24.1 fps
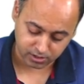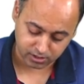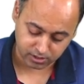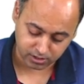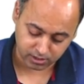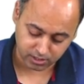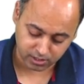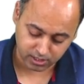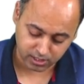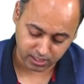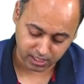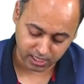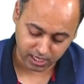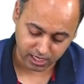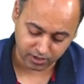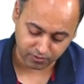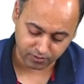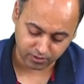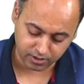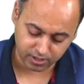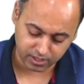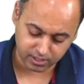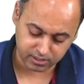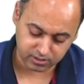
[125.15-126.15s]
the
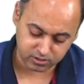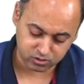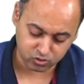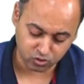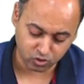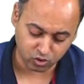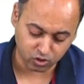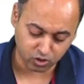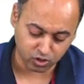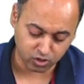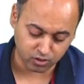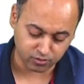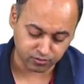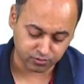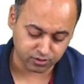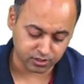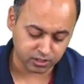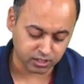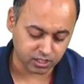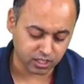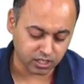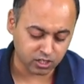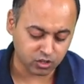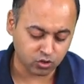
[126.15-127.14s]
evidence of
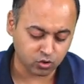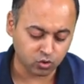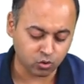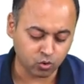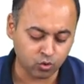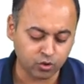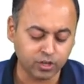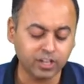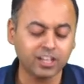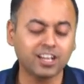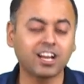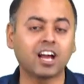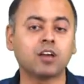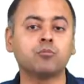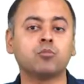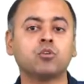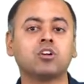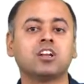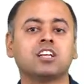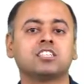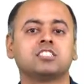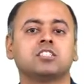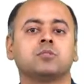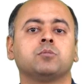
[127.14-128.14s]
the chronic
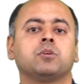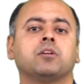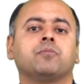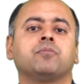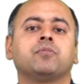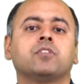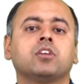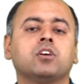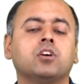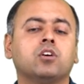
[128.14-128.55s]
hypoglycemia.